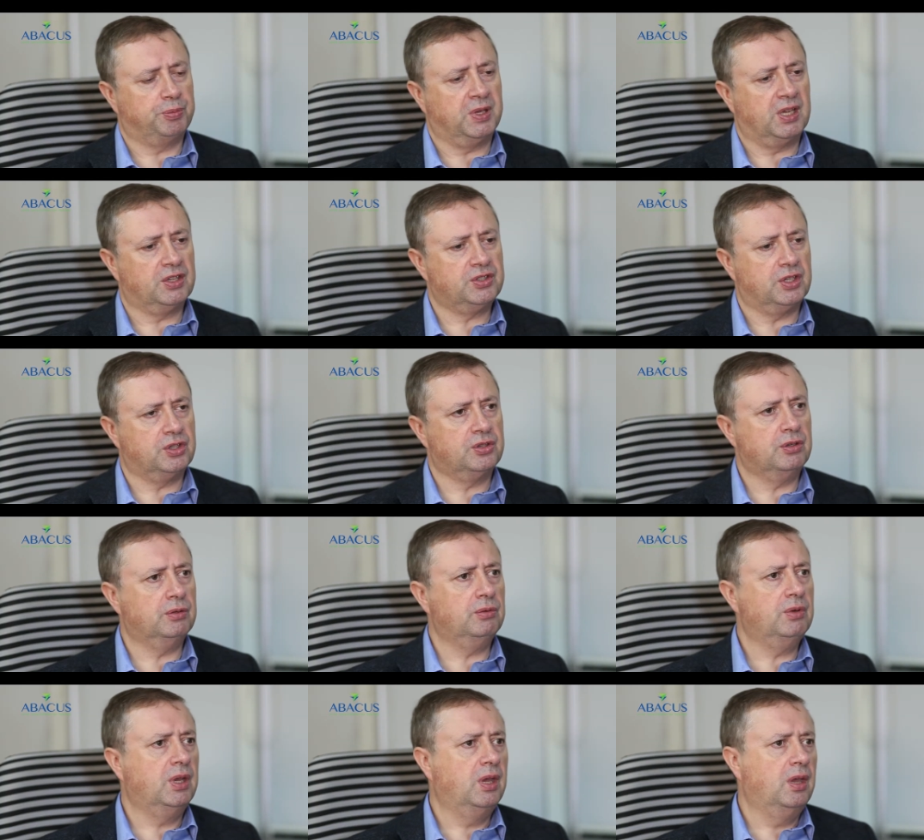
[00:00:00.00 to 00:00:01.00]

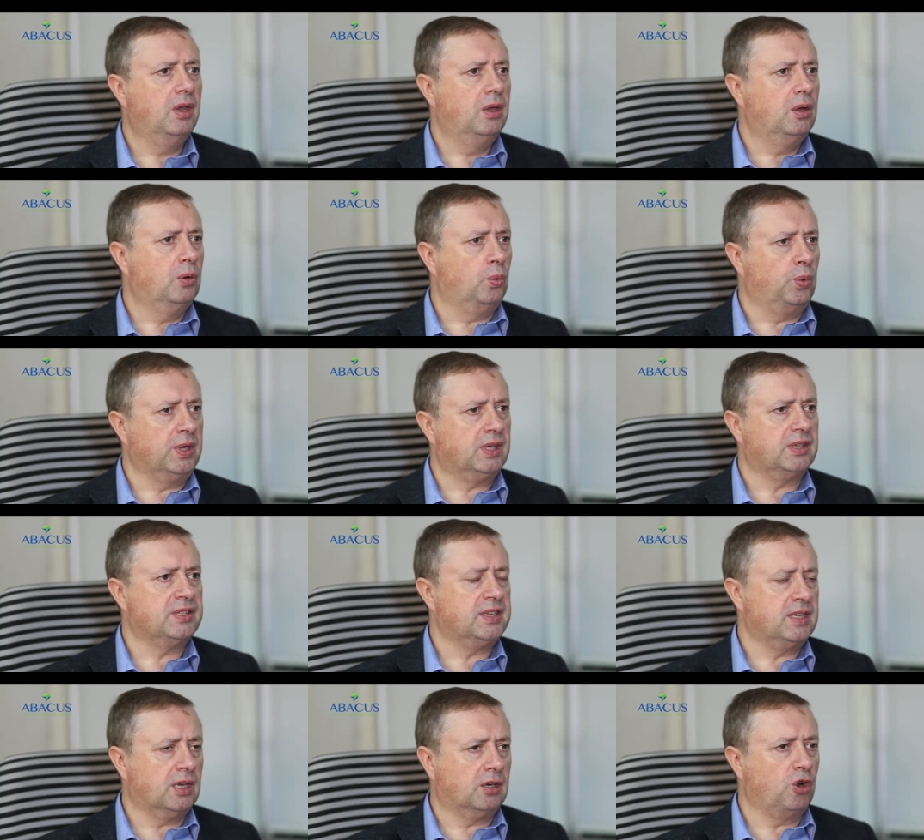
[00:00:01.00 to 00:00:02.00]
PSD2, we can
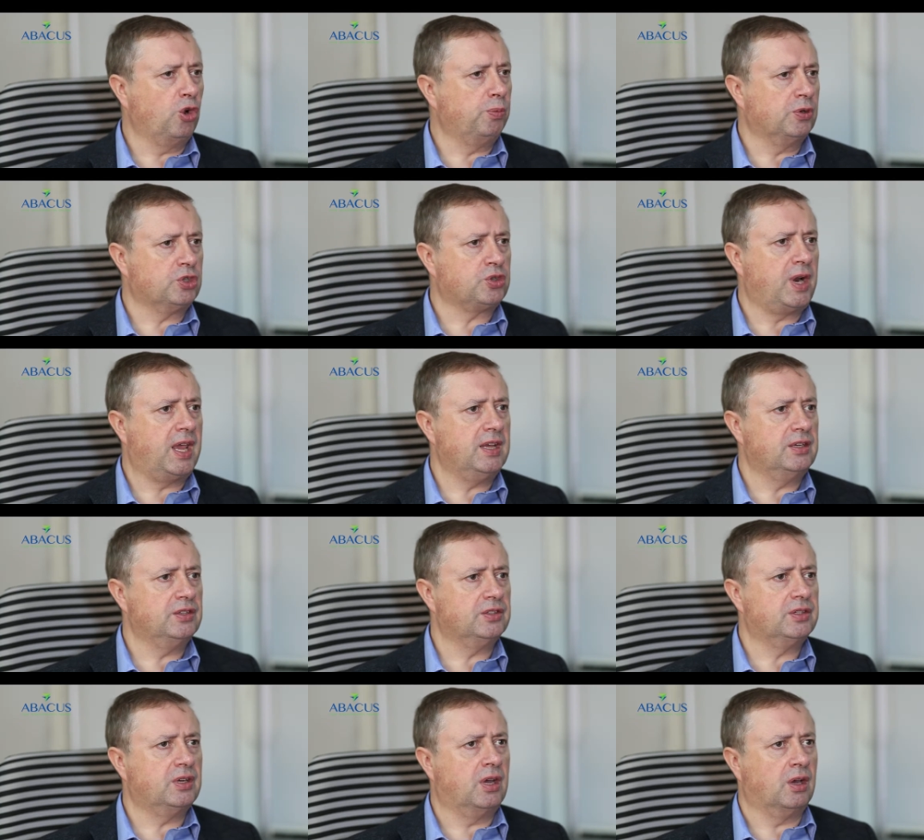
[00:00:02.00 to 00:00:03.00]
see a global
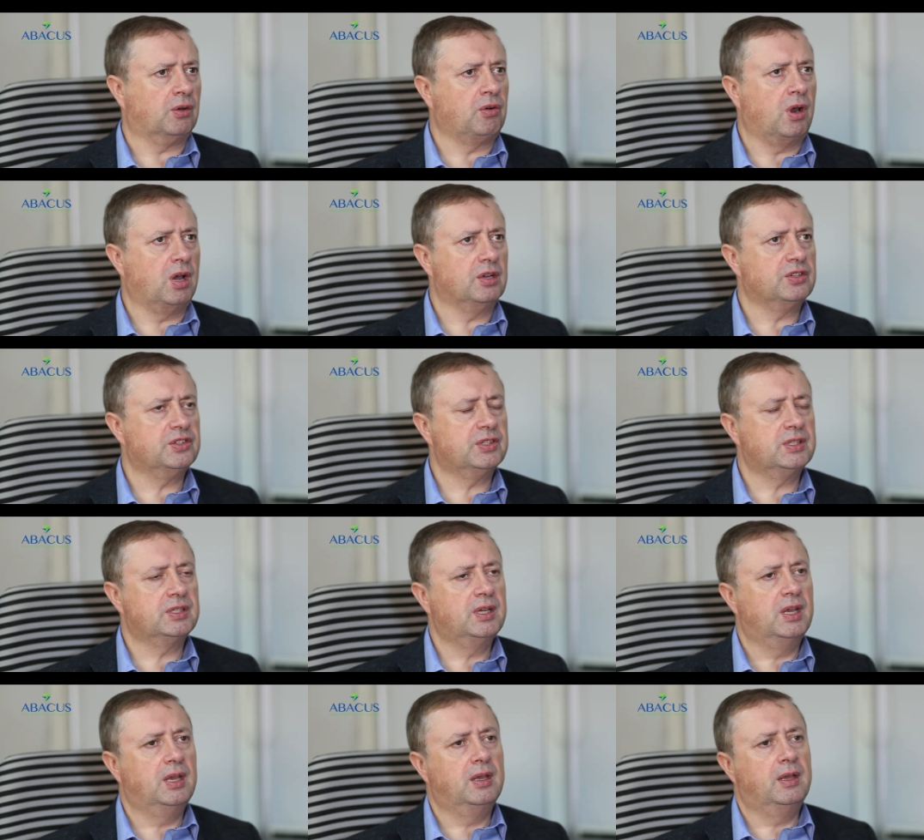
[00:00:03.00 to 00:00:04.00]
trend across
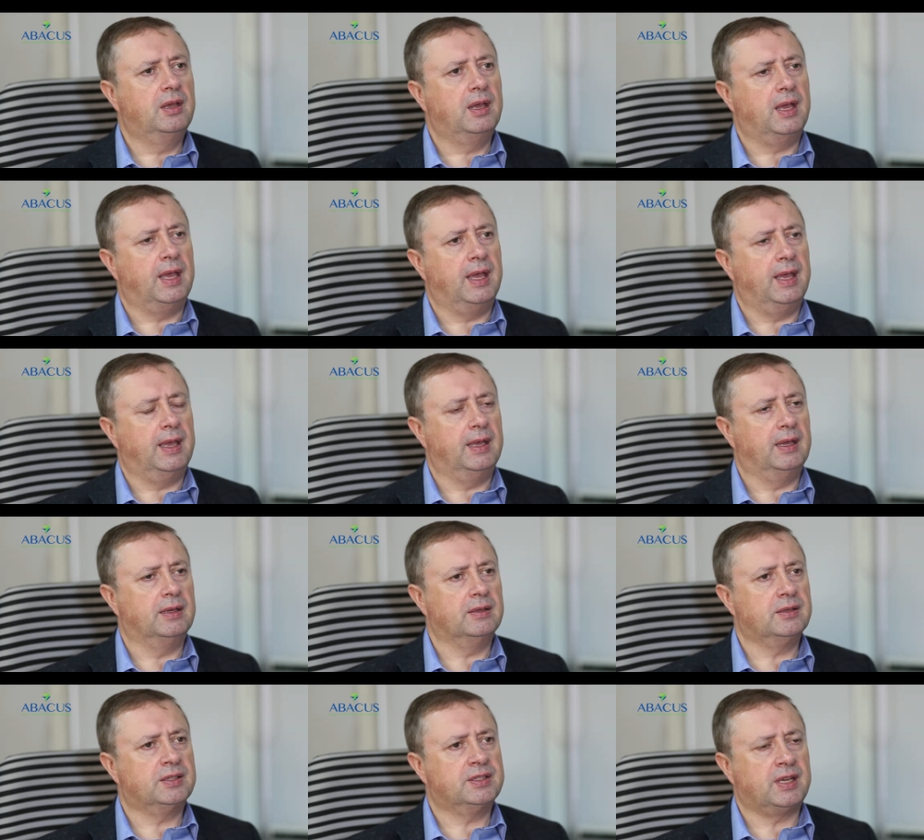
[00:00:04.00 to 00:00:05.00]

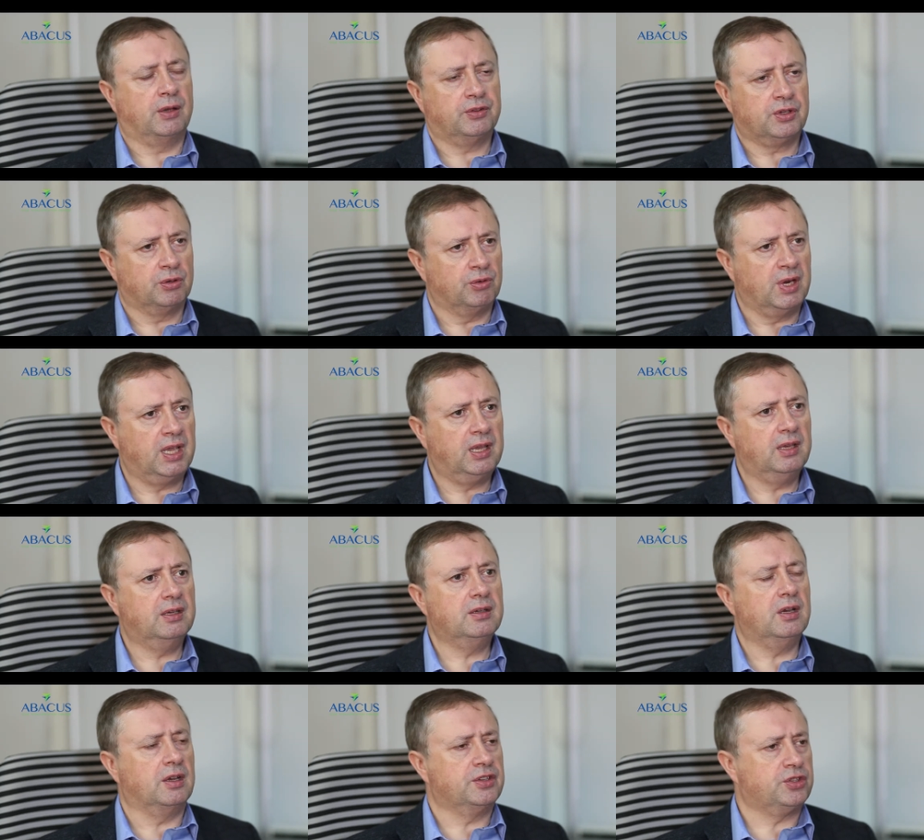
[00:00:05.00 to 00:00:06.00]
South
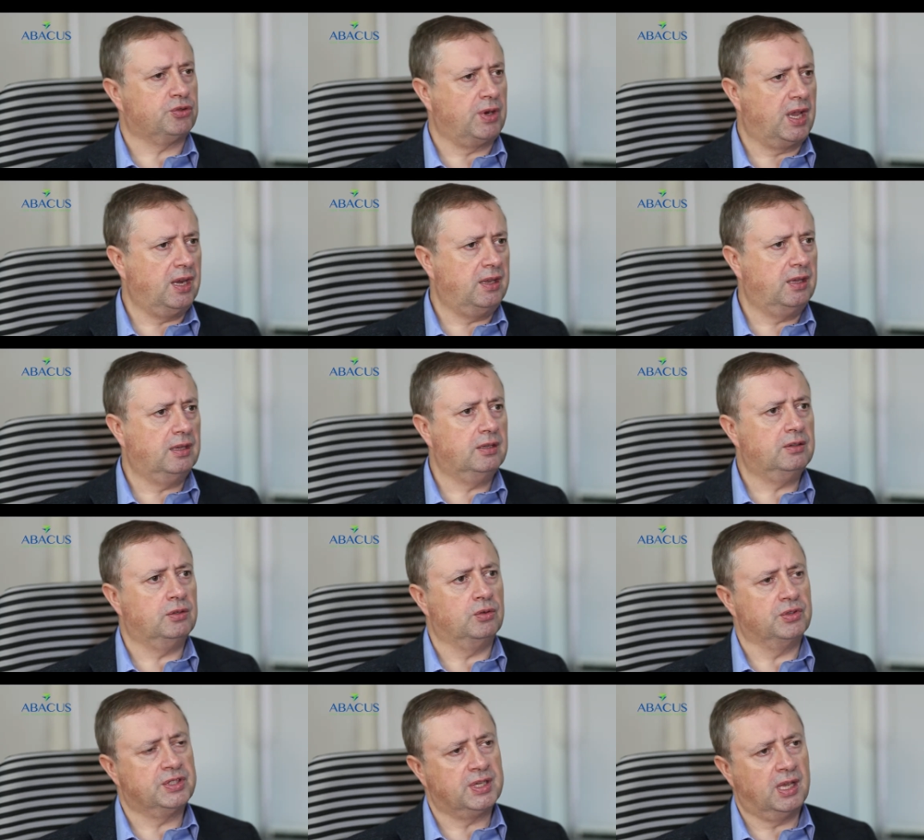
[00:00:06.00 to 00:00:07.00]
Korea, Australia,
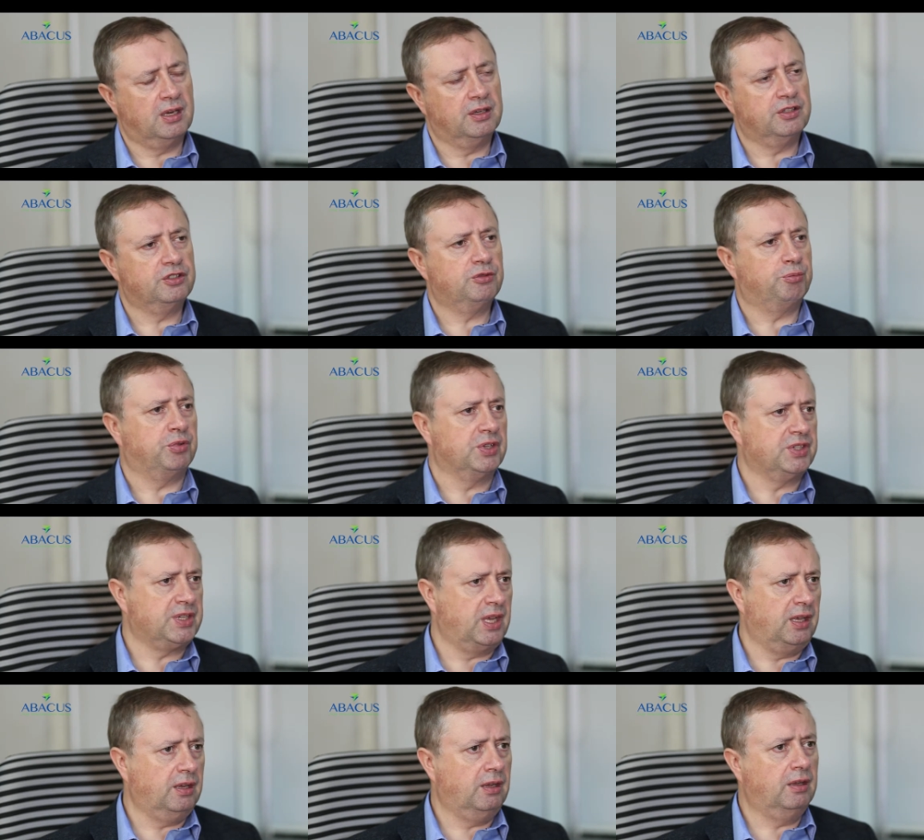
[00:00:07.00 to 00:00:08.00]
New Zealand,
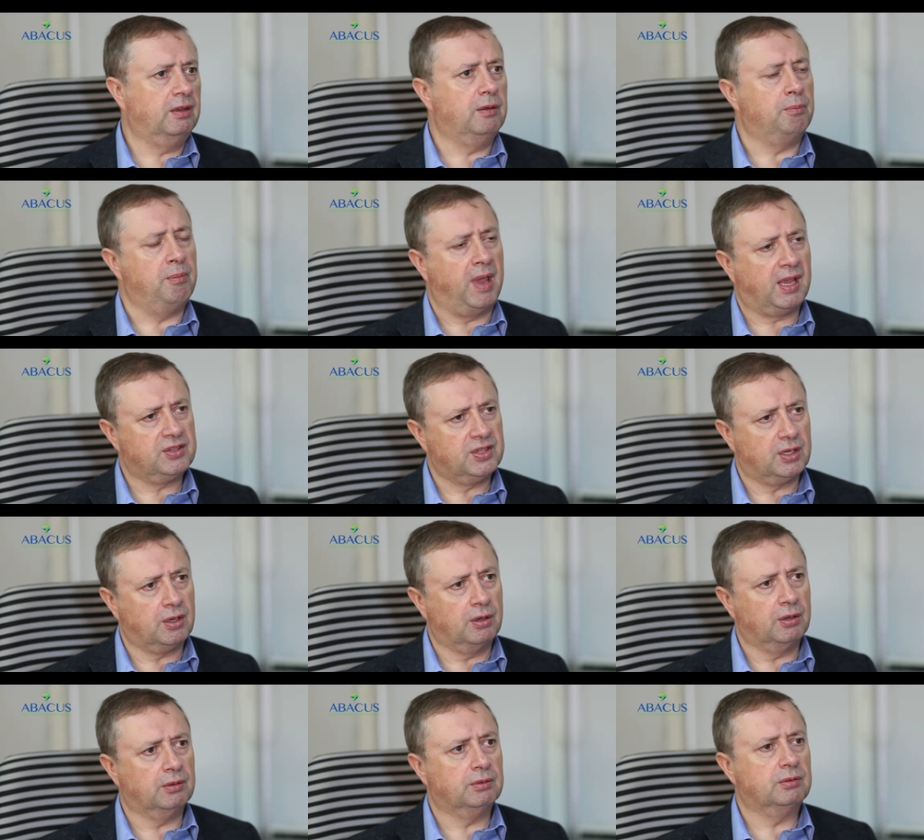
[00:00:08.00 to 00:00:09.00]
Brazil,
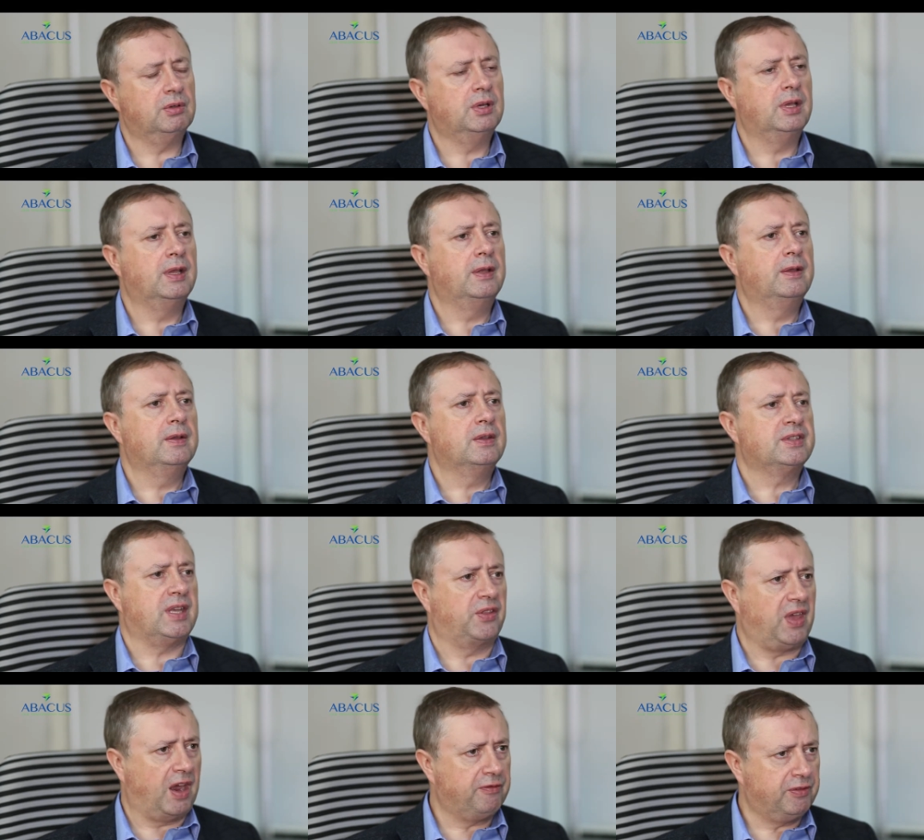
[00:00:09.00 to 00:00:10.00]
Mexico,
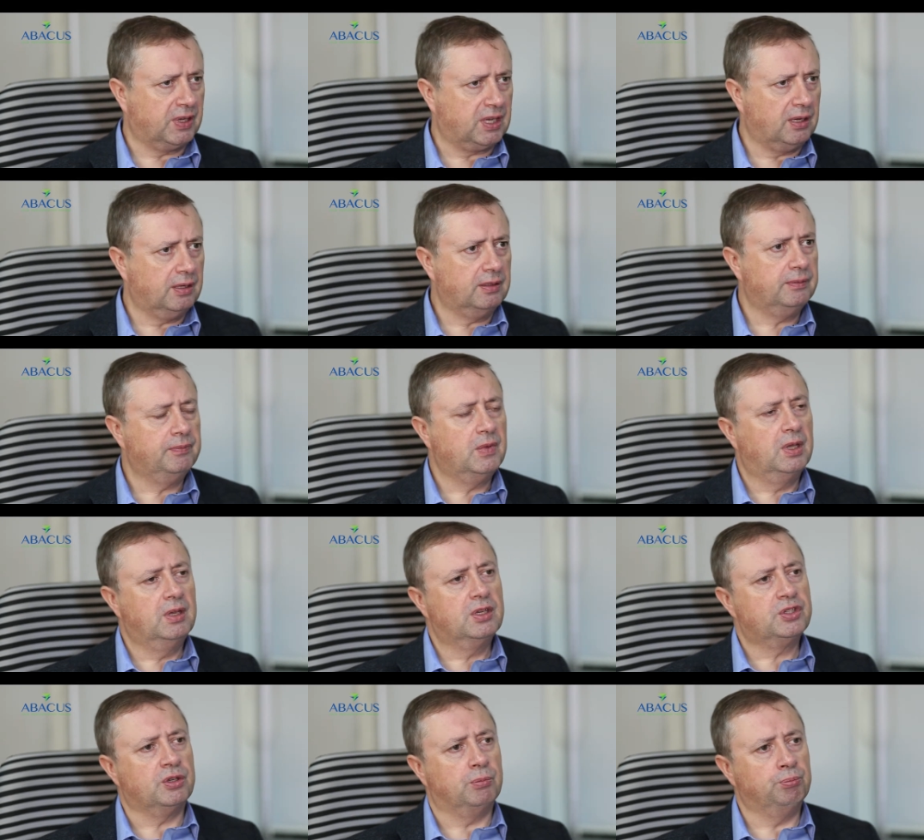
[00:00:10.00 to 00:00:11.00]
South Africa.
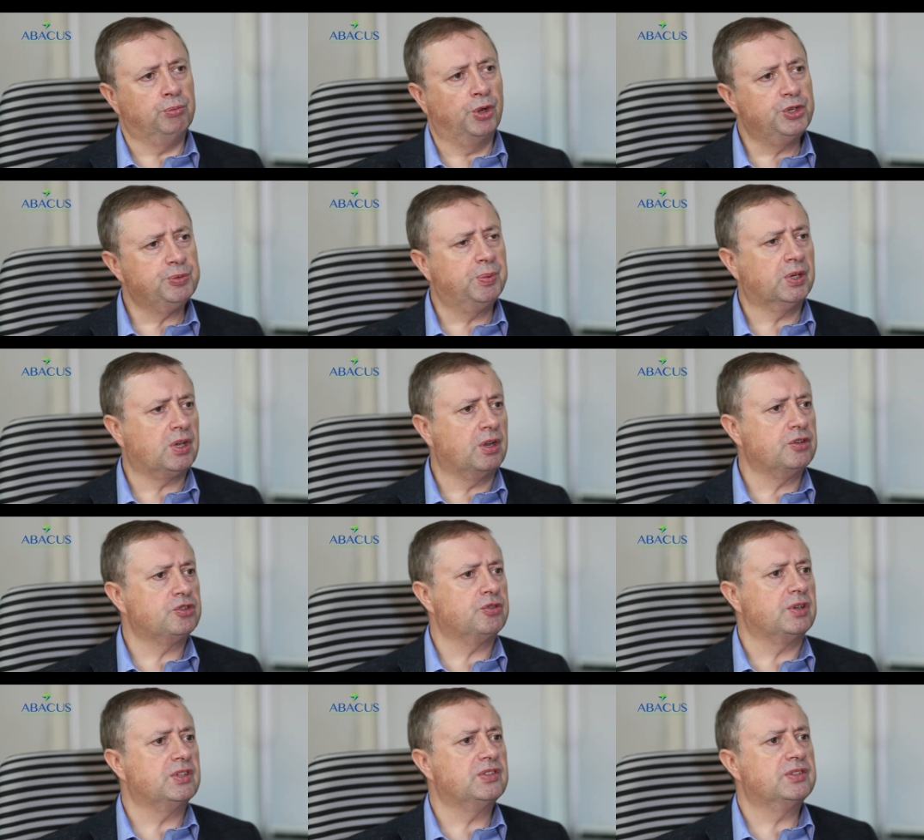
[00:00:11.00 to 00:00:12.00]
So multiple
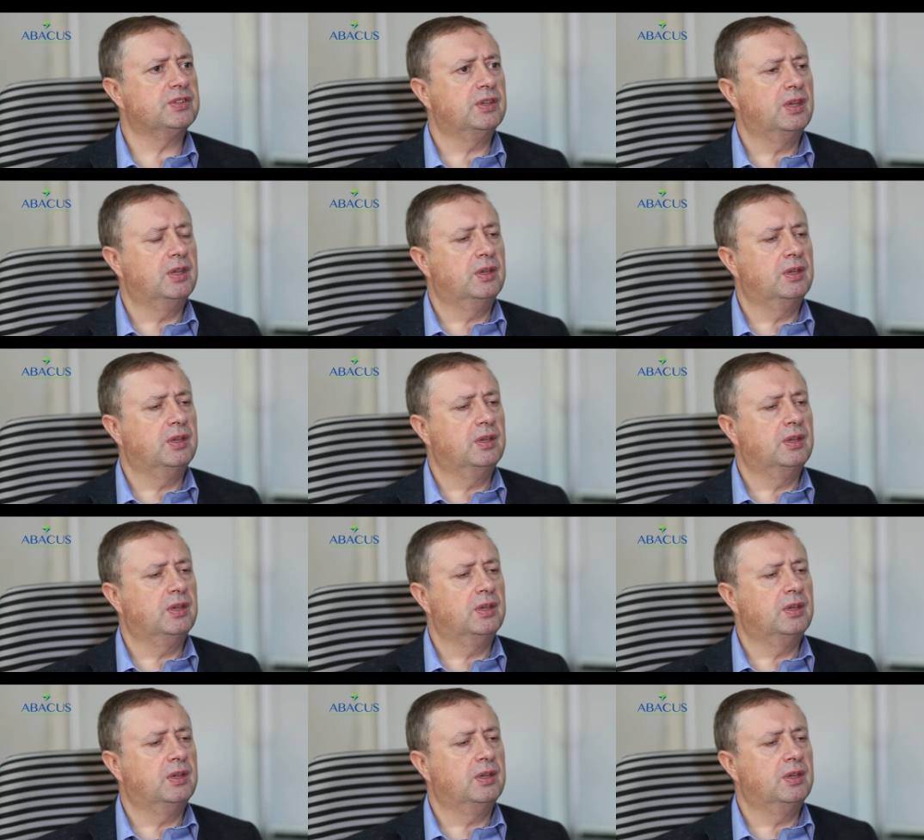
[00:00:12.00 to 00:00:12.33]
countries